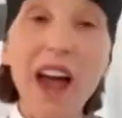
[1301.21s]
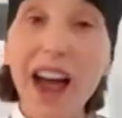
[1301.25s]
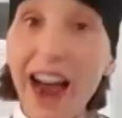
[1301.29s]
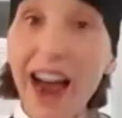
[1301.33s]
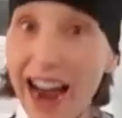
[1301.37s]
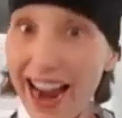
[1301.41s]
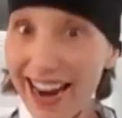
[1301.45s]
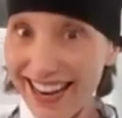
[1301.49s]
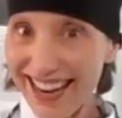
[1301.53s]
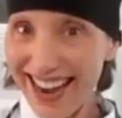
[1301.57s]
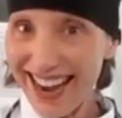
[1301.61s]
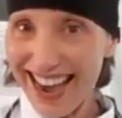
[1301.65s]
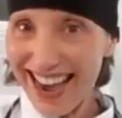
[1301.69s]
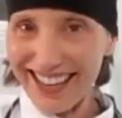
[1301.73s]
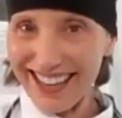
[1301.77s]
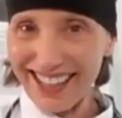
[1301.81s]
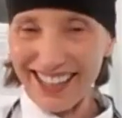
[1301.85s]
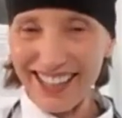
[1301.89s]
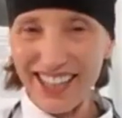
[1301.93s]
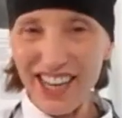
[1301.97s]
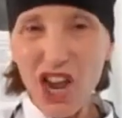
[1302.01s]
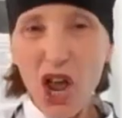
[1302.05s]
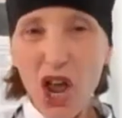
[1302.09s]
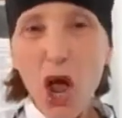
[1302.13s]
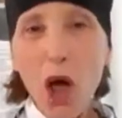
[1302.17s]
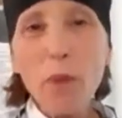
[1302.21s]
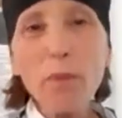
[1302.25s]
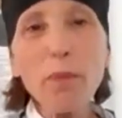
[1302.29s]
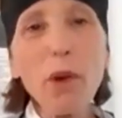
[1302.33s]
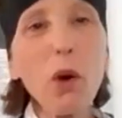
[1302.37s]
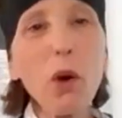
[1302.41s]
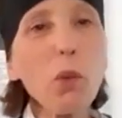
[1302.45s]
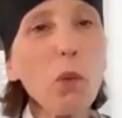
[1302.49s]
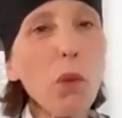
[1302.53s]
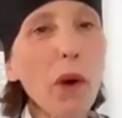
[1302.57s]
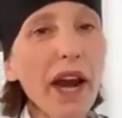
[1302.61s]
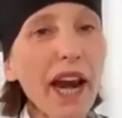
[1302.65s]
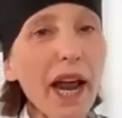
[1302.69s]
I get it.
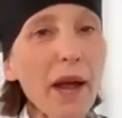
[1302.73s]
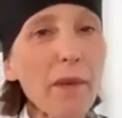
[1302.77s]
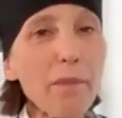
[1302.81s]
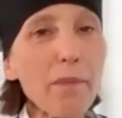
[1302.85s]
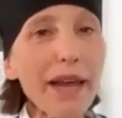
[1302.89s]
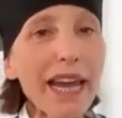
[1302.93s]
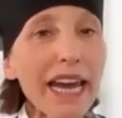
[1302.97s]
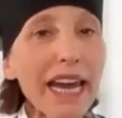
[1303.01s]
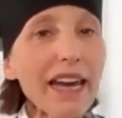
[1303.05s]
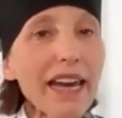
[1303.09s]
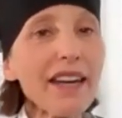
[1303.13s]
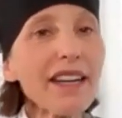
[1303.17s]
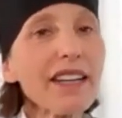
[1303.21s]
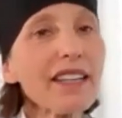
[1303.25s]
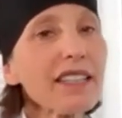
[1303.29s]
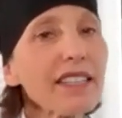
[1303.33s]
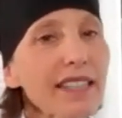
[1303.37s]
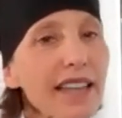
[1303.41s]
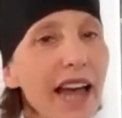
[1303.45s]
But what I mean is